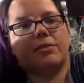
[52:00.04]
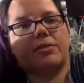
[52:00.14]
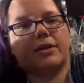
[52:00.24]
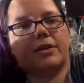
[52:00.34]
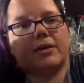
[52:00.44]

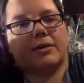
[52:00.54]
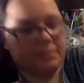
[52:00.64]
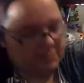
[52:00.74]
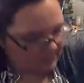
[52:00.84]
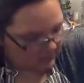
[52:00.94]
the
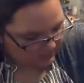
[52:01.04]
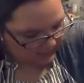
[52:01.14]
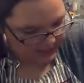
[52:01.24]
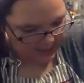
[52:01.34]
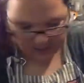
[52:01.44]
the
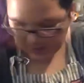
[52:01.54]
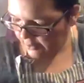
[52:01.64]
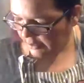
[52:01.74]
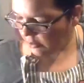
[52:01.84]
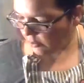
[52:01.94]
leek
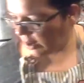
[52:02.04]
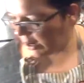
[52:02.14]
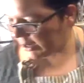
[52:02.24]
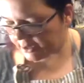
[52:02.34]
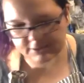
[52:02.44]
that
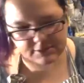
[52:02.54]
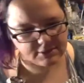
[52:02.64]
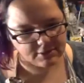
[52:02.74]
was,